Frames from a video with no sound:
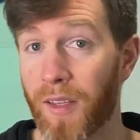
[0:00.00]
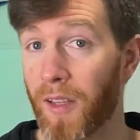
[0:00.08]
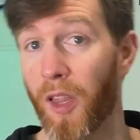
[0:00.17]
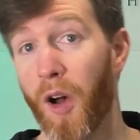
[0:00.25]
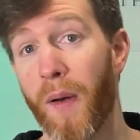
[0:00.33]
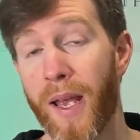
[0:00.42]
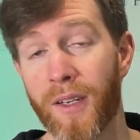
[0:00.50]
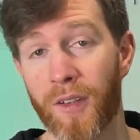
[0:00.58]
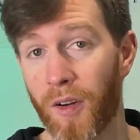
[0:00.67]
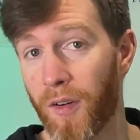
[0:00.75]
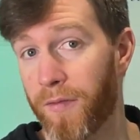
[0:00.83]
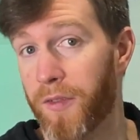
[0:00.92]
the low end
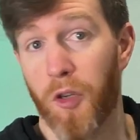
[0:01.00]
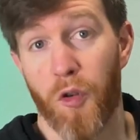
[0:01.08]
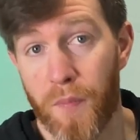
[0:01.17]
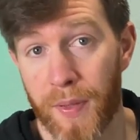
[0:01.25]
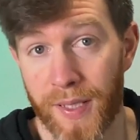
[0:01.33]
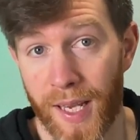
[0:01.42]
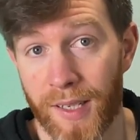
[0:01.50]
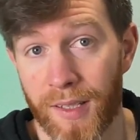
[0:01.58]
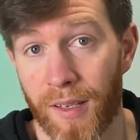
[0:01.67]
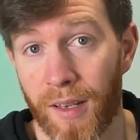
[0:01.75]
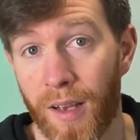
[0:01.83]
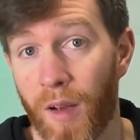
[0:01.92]
of 2%,
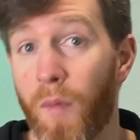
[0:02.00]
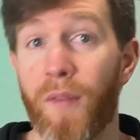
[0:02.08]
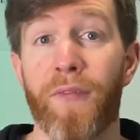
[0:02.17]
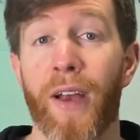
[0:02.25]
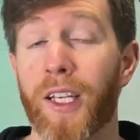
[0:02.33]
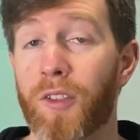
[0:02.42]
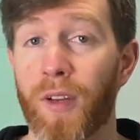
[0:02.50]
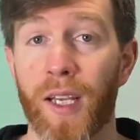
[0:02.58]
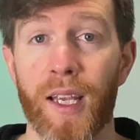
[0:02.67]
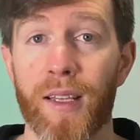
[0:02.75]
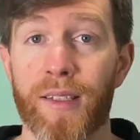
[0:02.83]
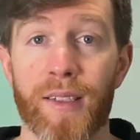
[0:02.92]
when factoring
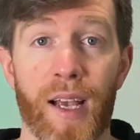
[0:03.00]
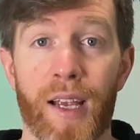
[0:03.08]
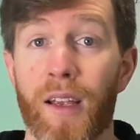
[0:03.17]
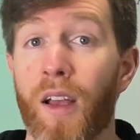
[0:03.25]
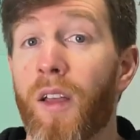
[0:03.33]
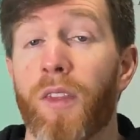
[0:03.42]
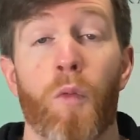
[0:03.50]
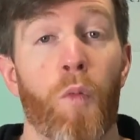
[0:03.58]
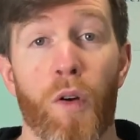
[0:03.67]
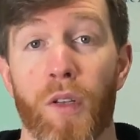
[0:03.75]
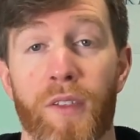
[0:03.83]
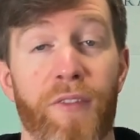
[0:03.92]
in, say, the
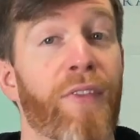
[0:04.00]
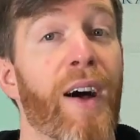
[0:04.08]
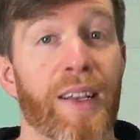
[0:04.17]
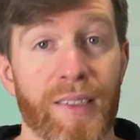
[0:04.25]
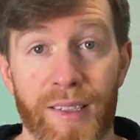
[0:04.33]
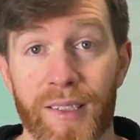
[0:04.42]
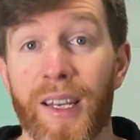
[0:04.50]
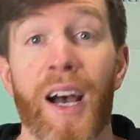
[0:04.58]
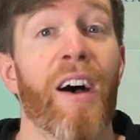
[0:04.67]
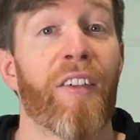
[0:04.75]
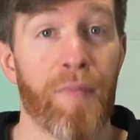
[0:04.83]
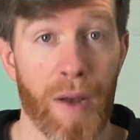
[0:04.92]
world's fastest
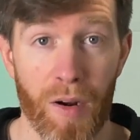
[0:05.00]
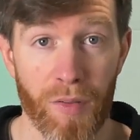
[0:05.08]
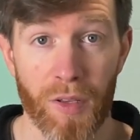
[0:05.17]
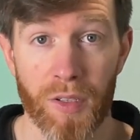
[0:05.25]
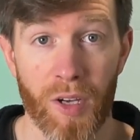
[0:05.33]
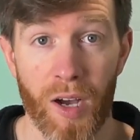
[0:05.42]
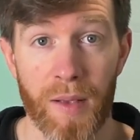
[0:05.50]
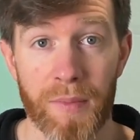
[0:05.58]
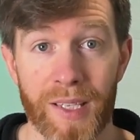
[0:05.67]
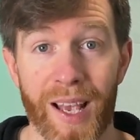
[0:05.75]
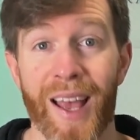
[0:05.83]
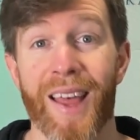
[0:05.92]
half marathon times,
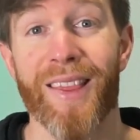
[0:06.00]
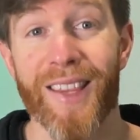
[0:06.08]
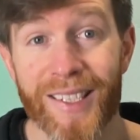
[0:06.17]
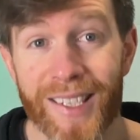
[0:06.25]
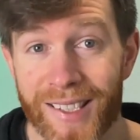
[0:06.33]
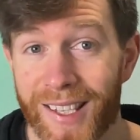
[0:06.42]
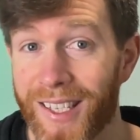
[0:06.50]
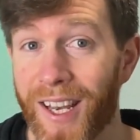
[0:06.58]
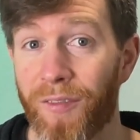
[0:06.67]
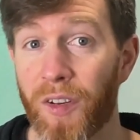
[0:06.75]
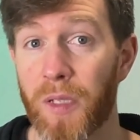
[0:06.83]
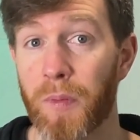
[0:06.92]
this is the
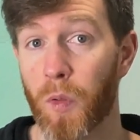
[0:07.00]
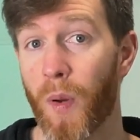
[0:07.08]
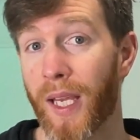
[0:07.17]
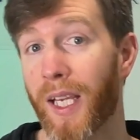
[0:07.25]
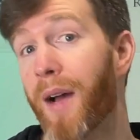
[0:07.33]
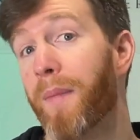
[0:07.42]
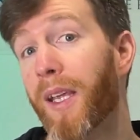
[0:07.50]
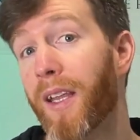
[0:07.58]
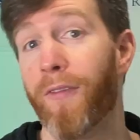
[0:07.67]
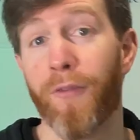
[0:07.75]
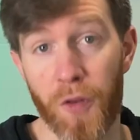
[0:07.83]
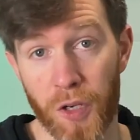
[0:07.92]
difference between coming in
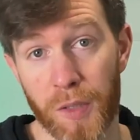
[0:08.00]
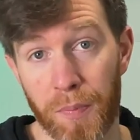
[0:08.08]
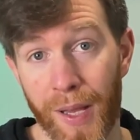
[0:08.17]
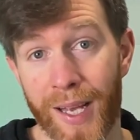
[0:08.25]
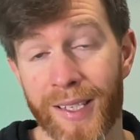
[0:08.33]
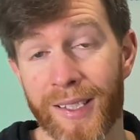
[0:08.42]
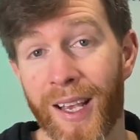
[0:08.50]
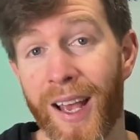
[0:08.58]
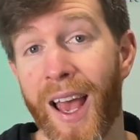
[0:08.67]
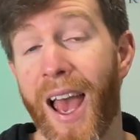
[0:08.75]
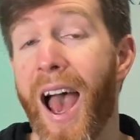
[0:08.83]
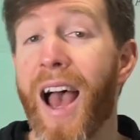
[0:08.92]
first place
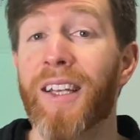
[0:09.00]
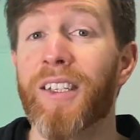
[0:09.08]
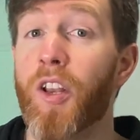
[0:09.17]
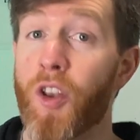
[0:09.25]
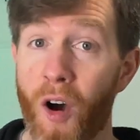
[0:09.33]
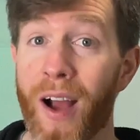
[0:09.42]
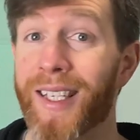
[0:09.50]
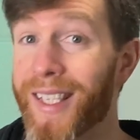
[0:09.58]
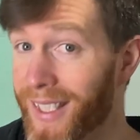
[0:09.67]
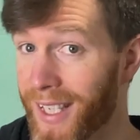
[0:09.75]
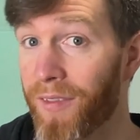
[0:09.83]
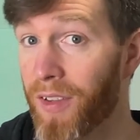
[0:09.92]
and
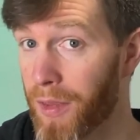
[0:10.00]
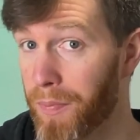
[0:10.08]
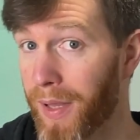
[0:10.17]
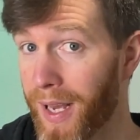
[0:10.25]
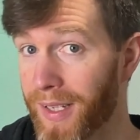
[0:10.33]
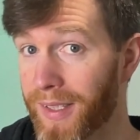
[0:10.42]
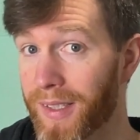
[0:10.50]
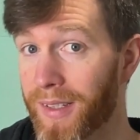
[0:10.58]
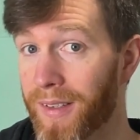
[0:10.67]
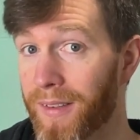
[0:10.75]
97th place.